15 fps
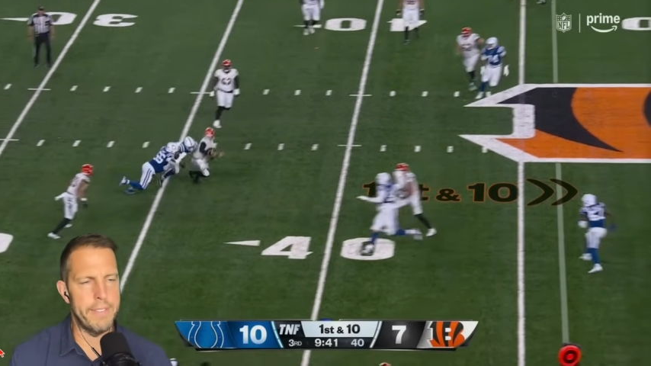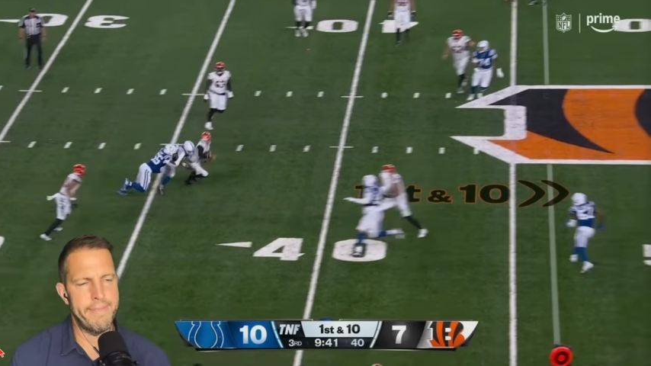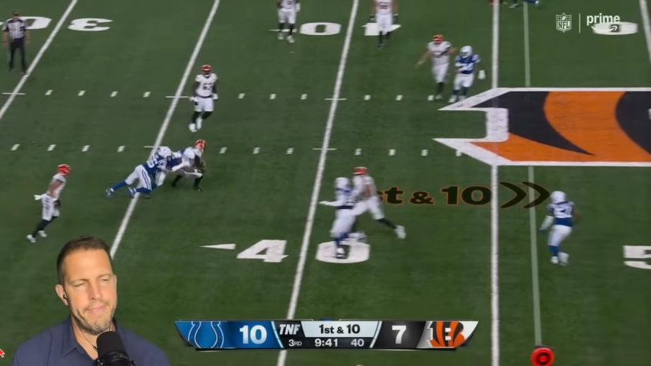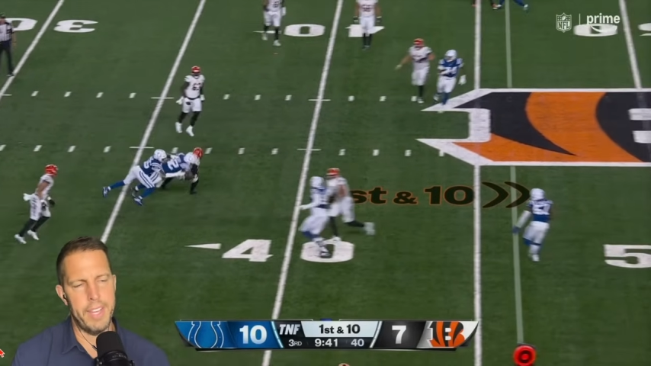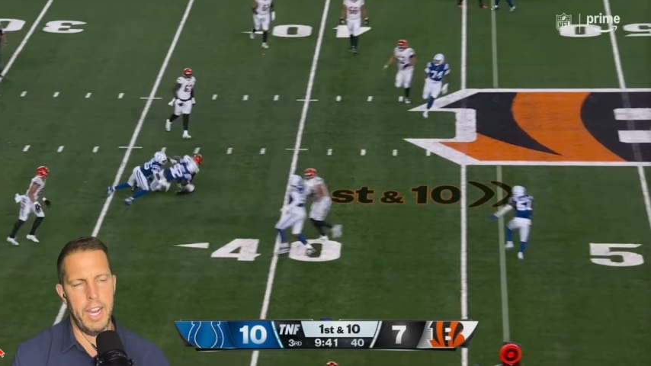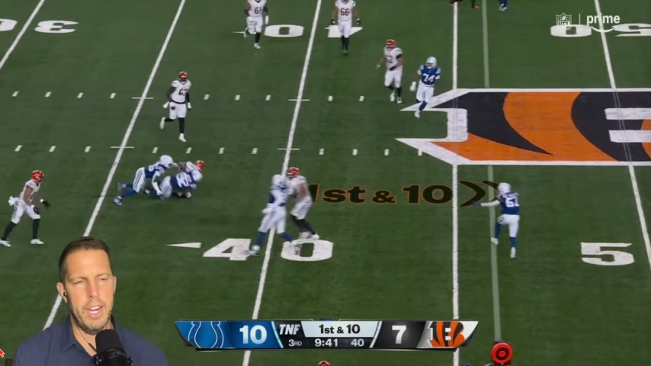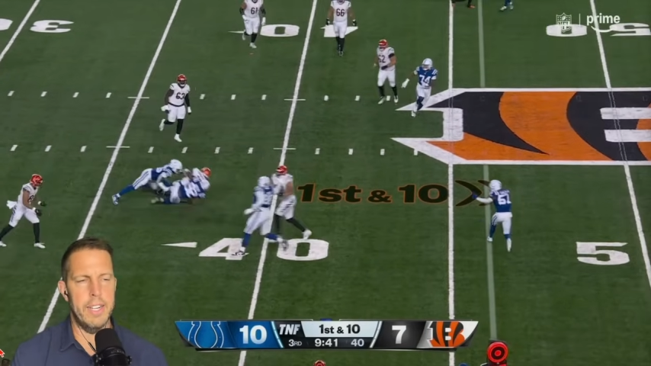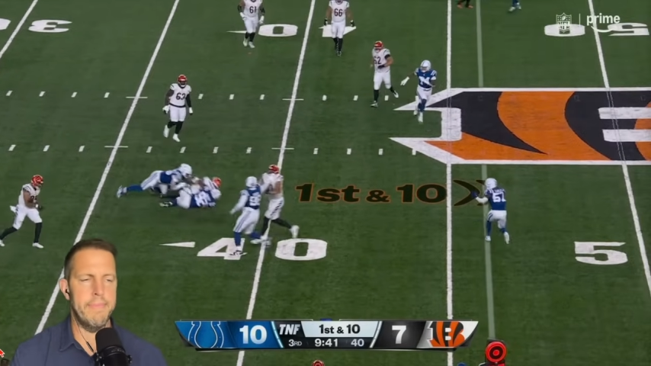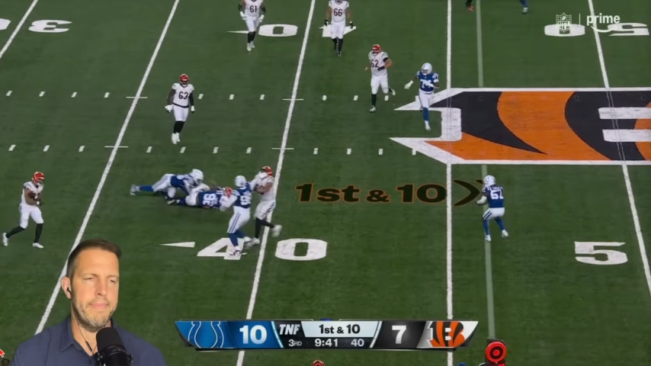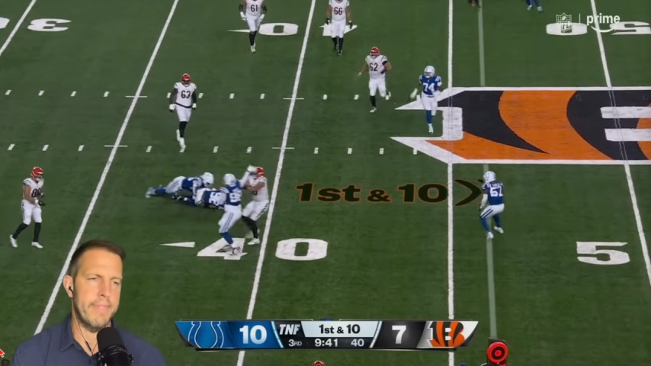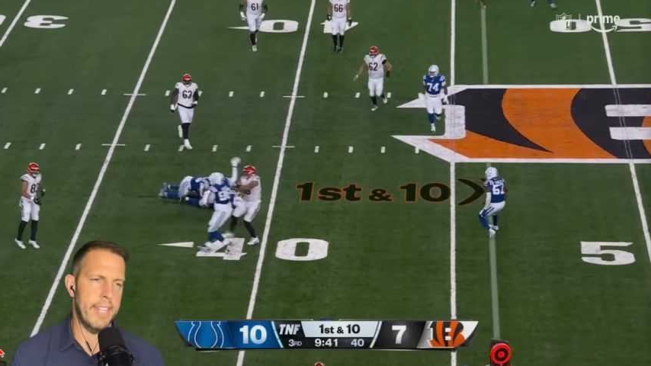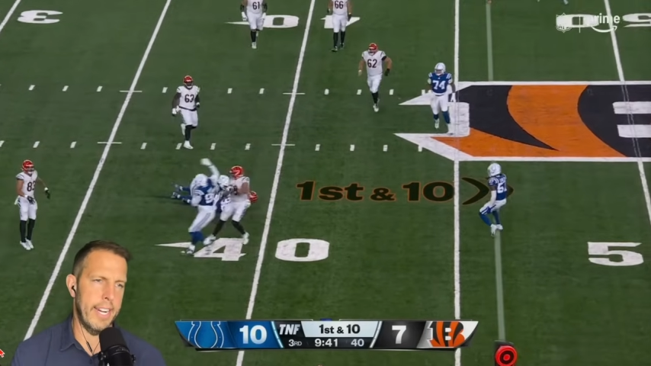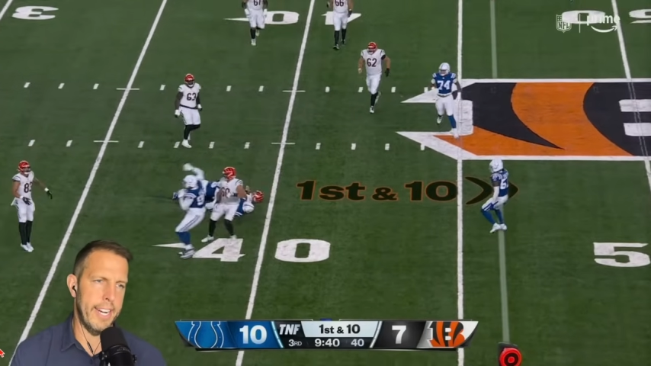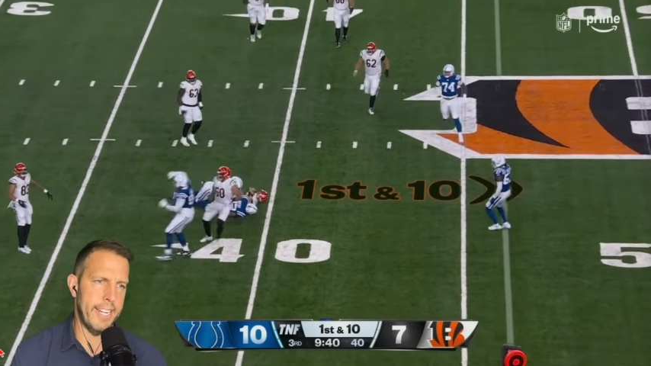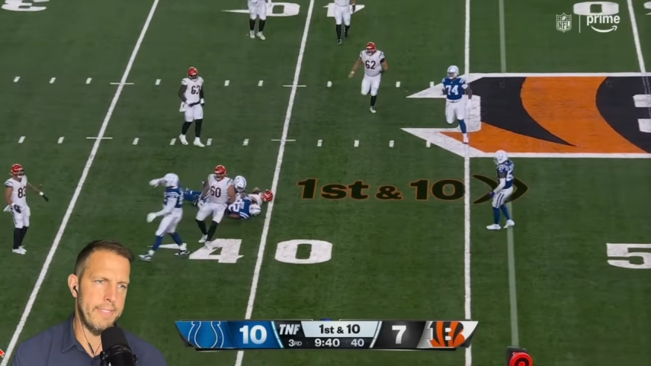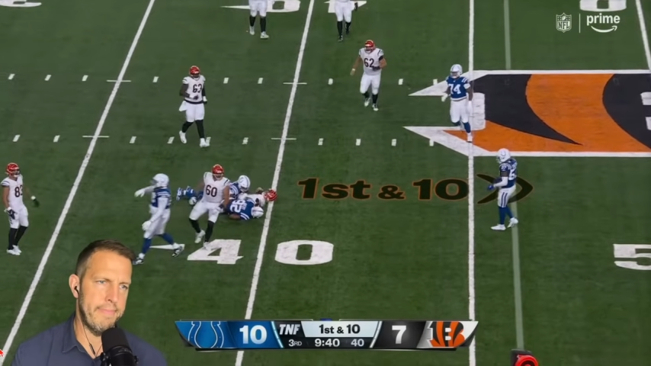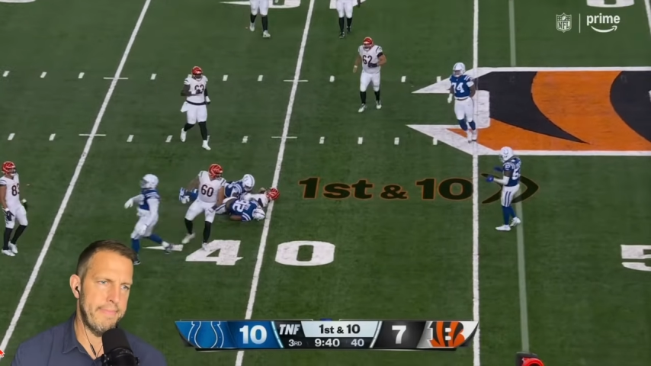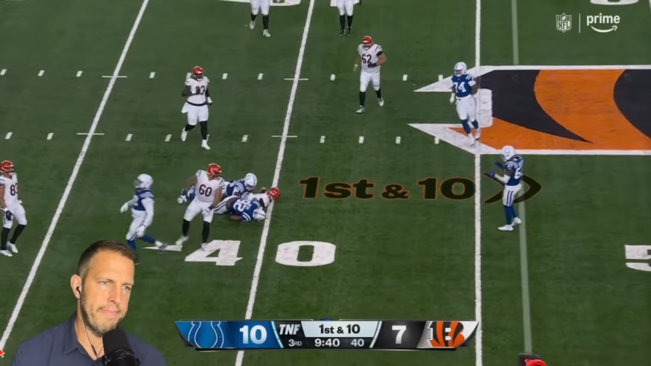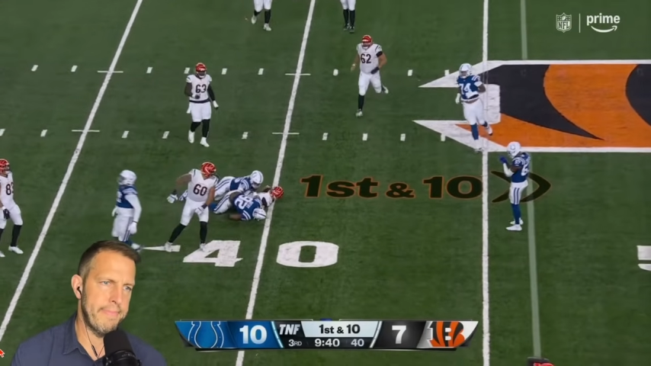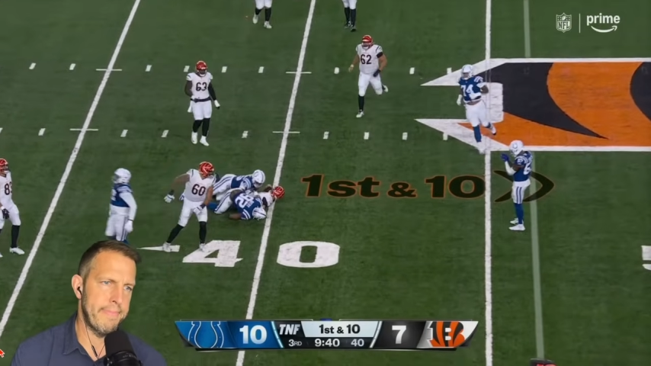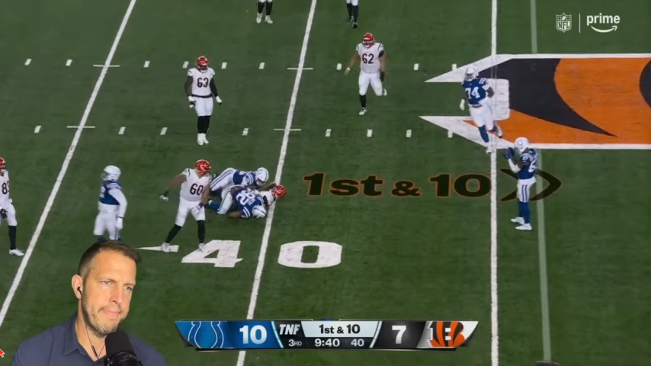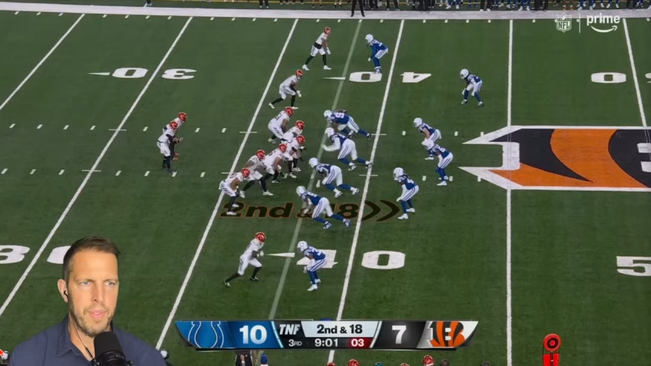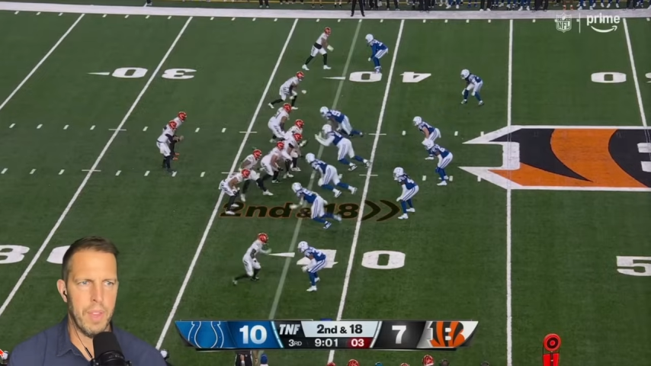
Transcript: What led you to the